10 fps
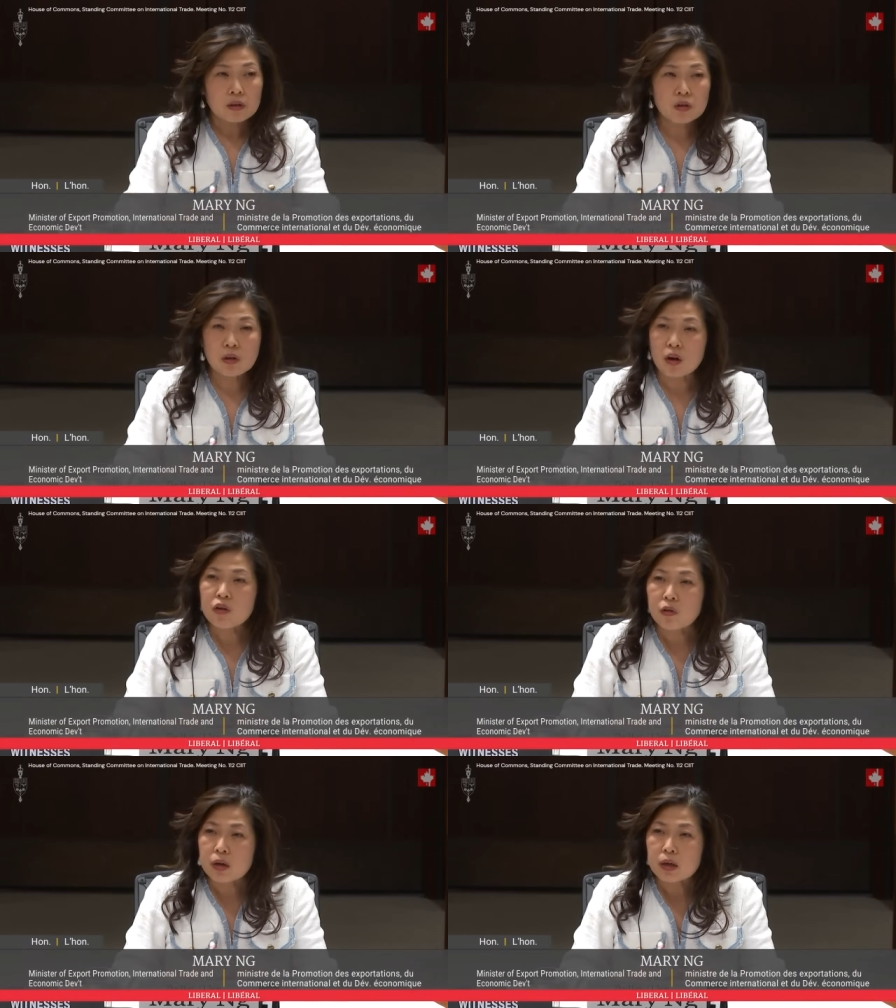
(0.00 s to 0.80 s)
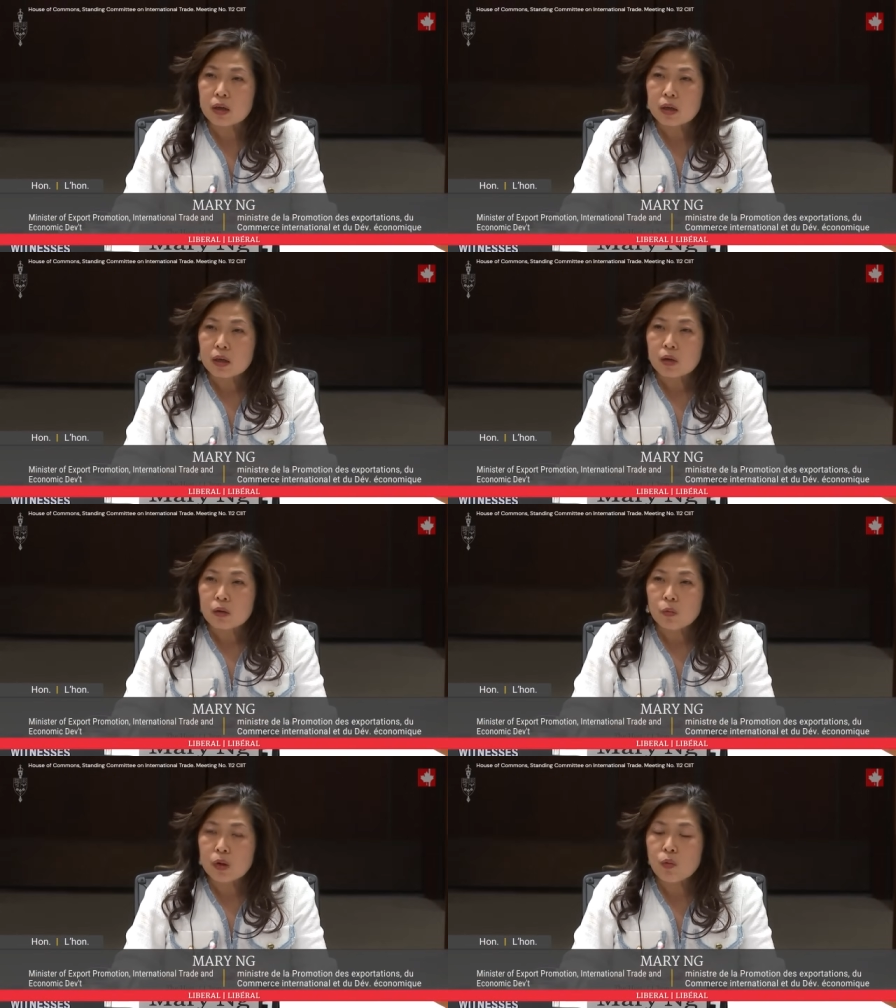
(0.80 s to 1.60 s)
To the contrary,
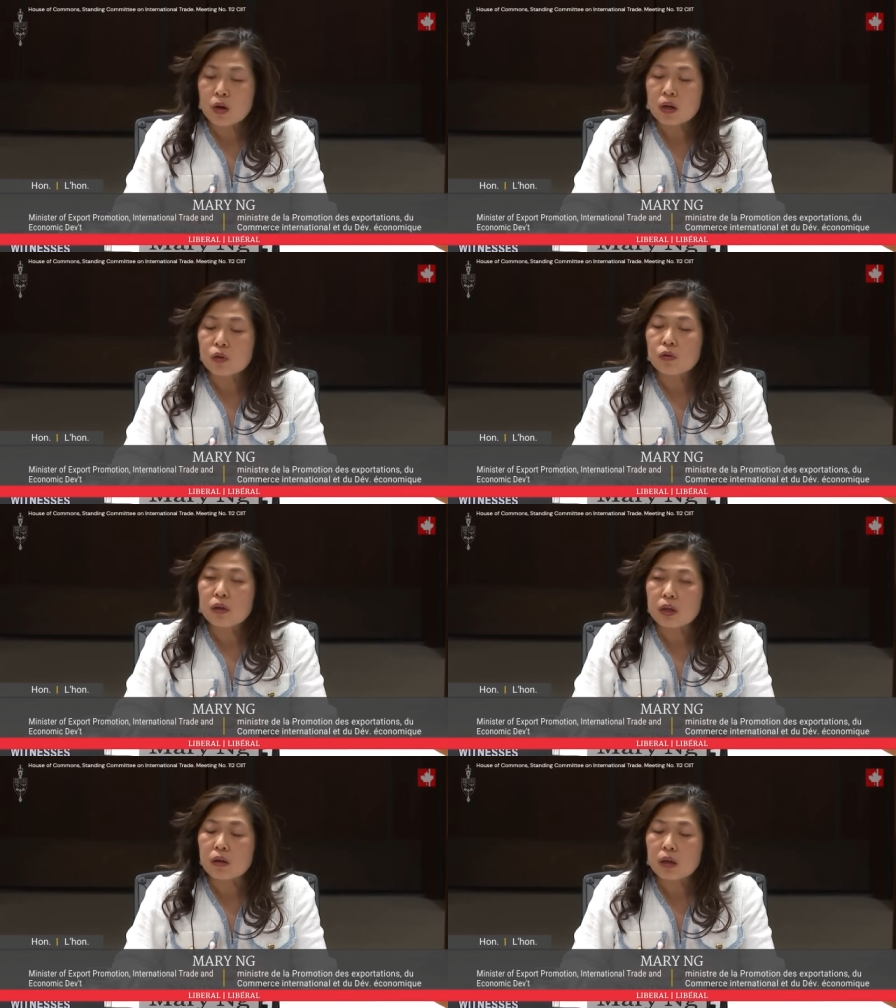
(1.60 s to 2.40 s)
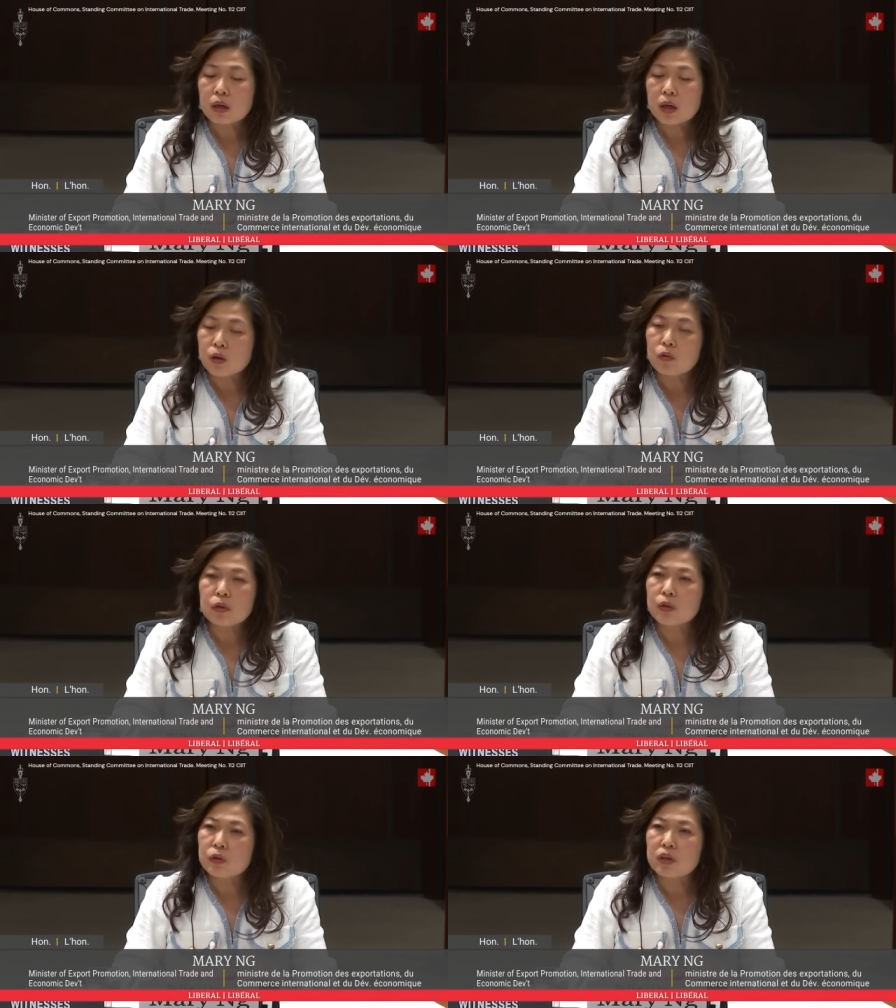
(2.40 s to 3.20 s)
we wanted a good deal, and
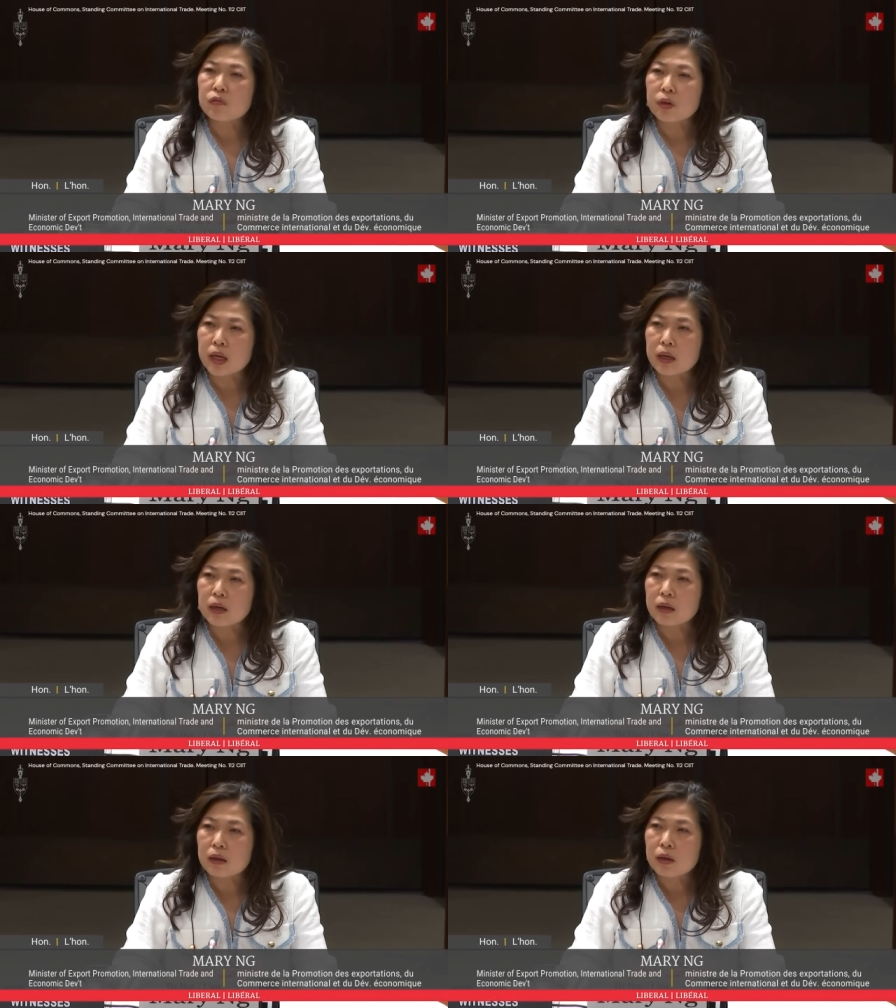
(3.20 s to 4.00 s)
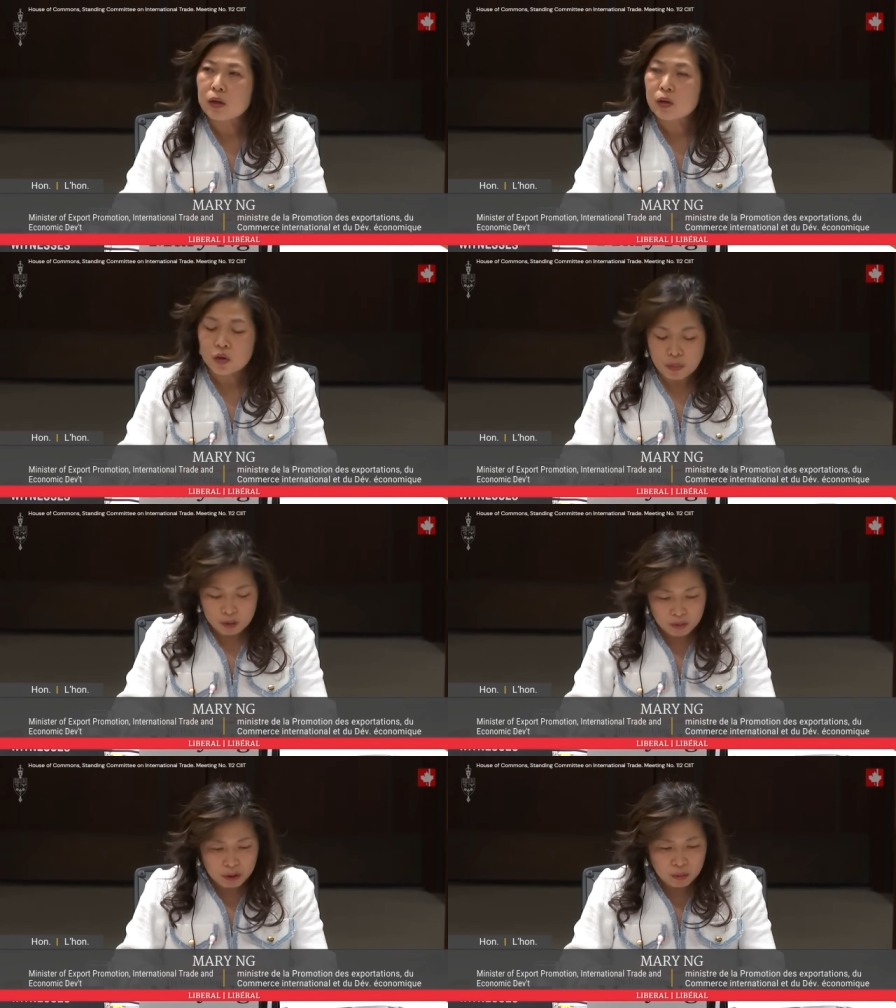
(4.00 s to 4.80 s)
only a good deal for Canada. You
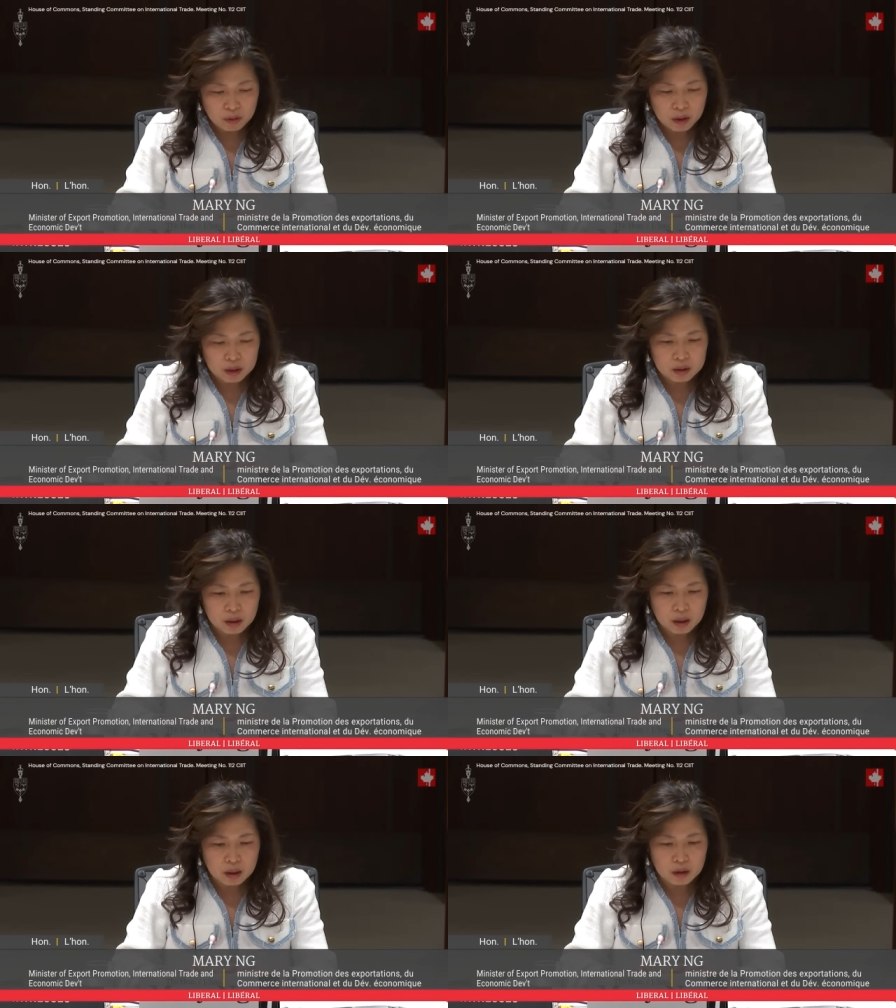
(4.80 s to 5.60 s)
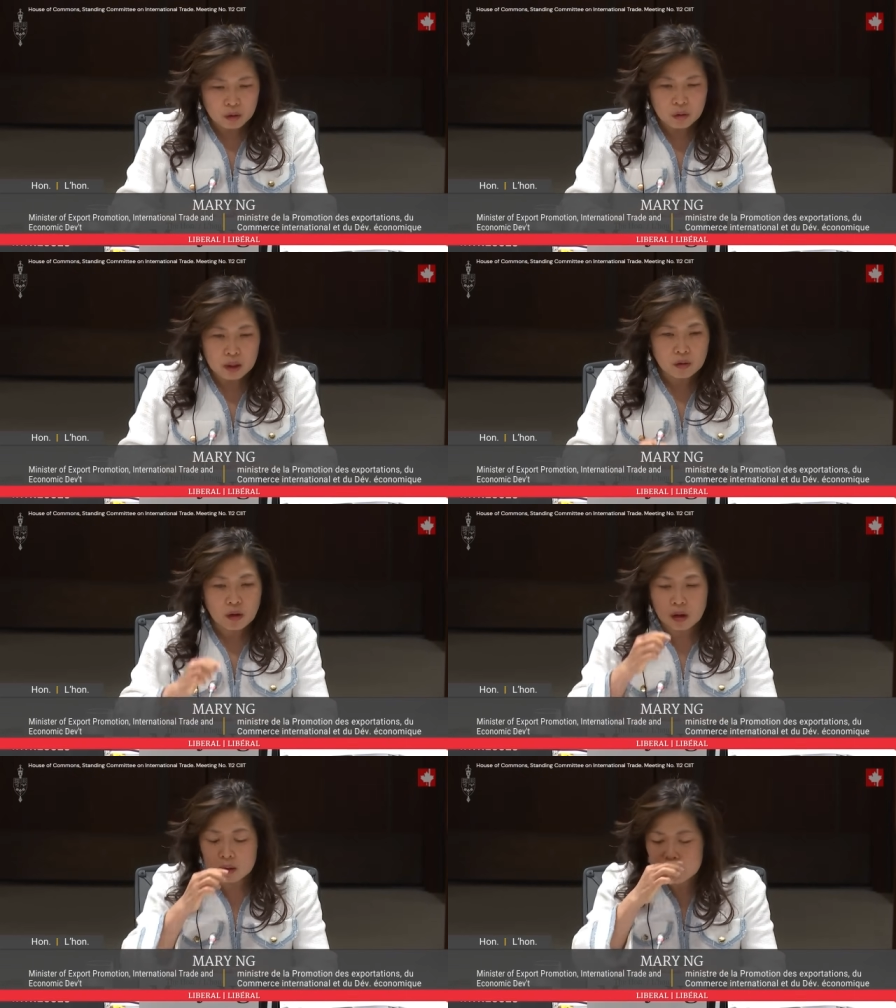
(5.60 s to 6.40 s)
might remember that uh, you and your
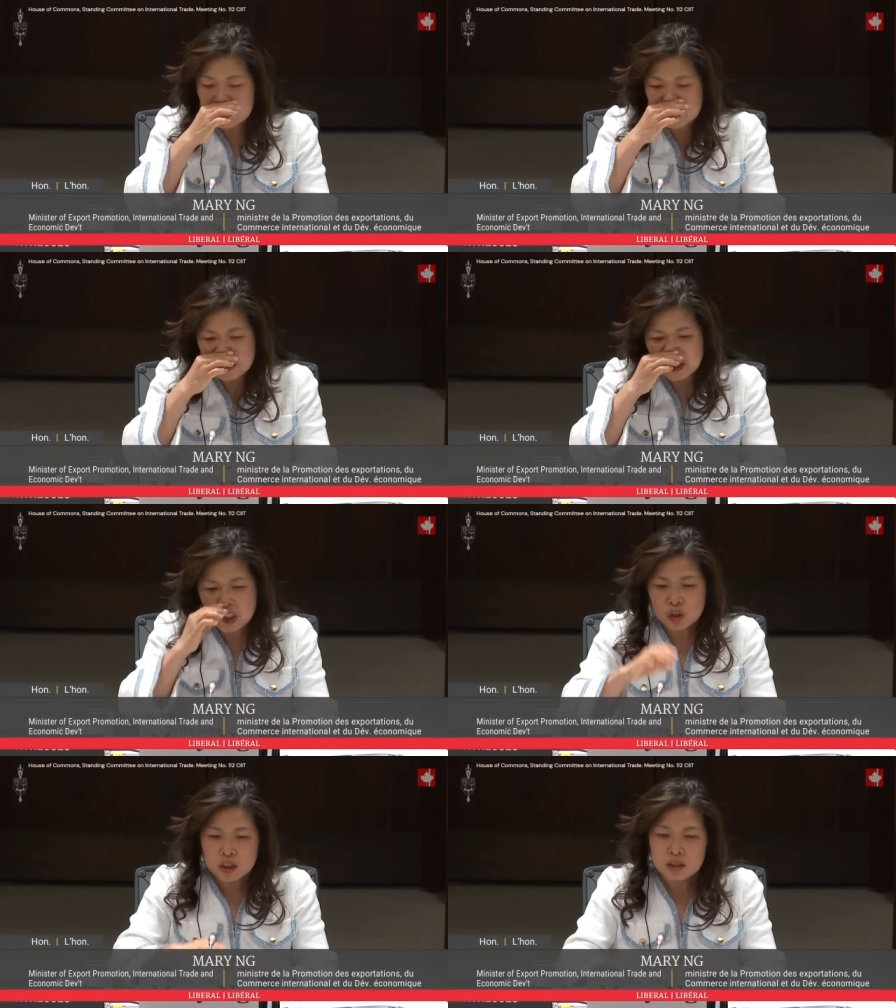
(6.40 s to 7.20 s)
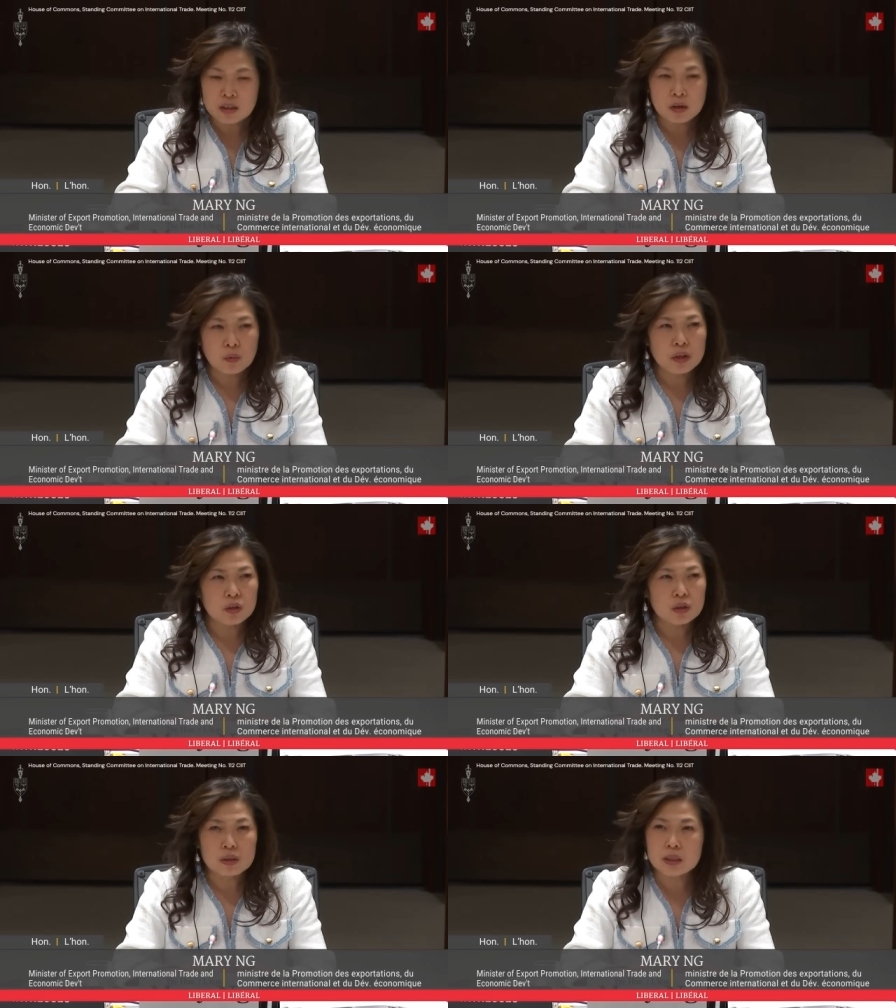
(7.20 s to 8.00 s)
colleagues uh, suggested that
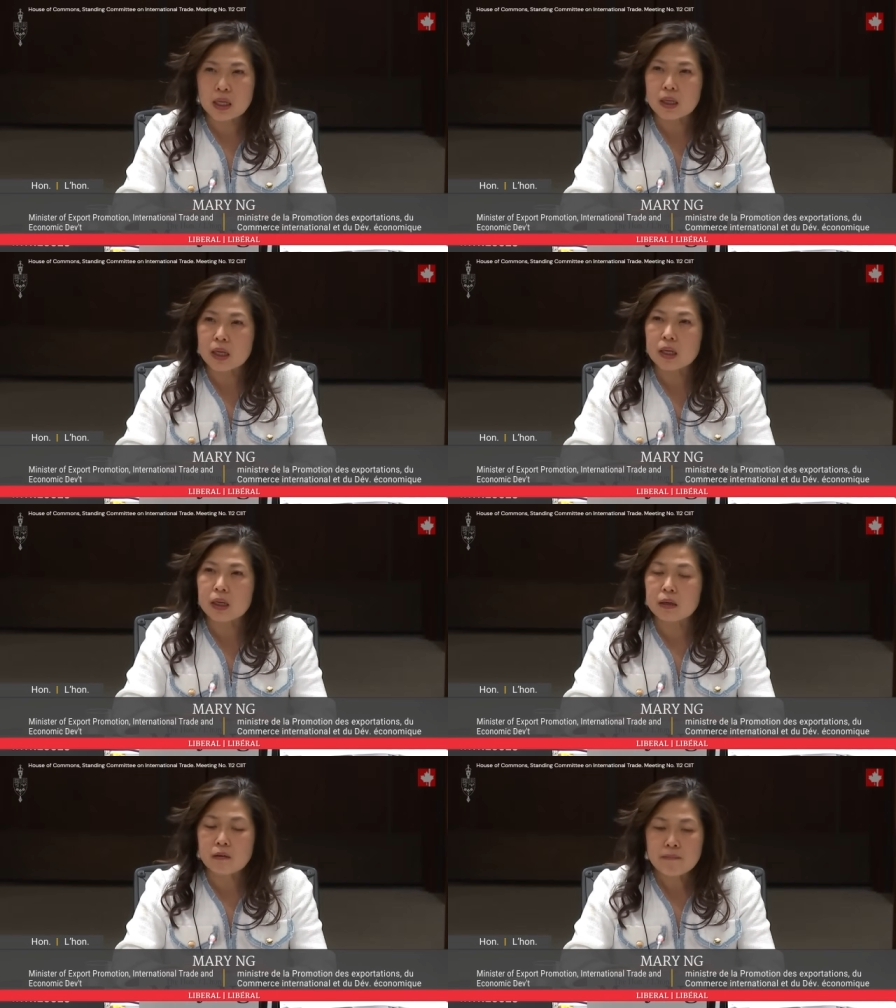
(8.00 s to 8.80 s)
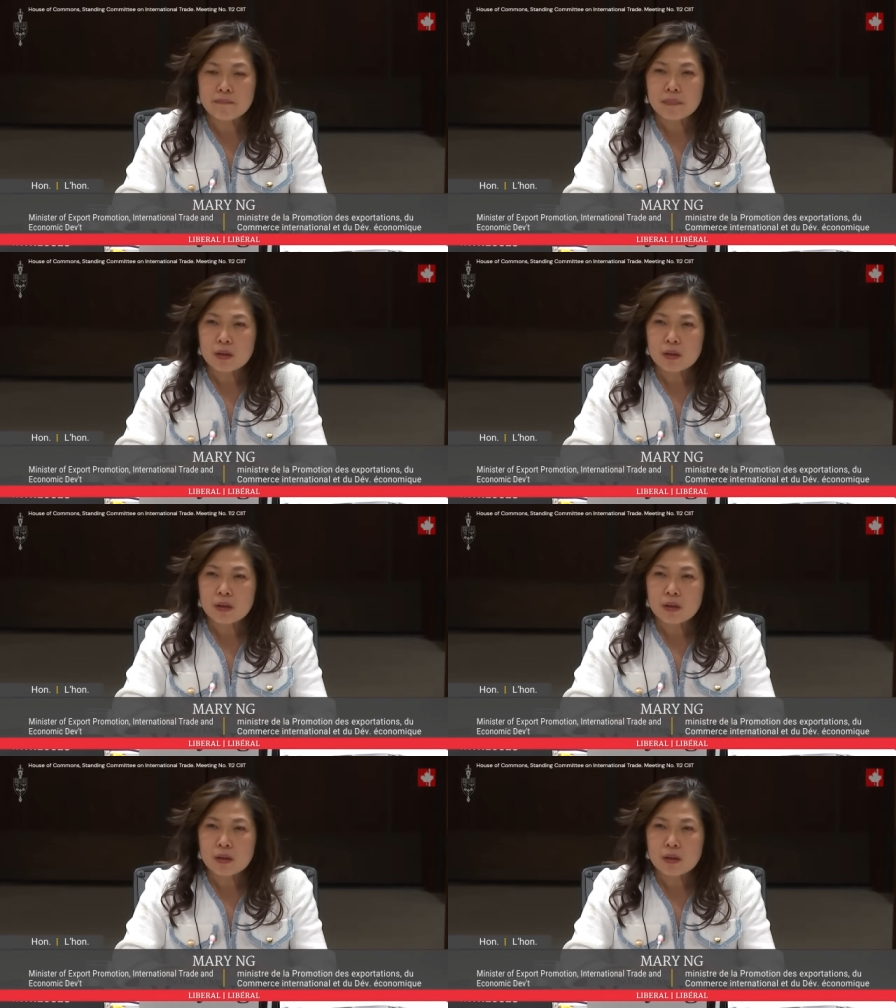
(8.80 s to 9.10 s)
we just take any deal.